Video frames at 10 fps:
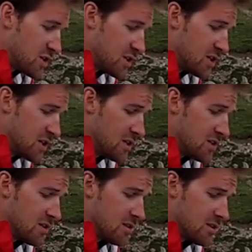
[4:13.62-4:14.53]
de
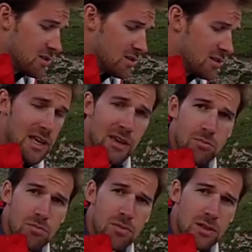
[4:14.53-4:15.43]

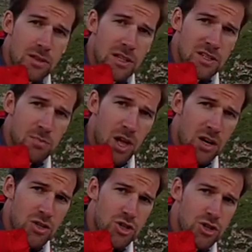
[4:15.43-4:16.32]
Les
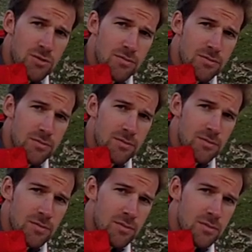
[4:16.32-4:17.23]
Blanches. Les
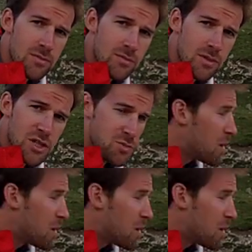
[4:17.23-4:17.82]
Blanches. Les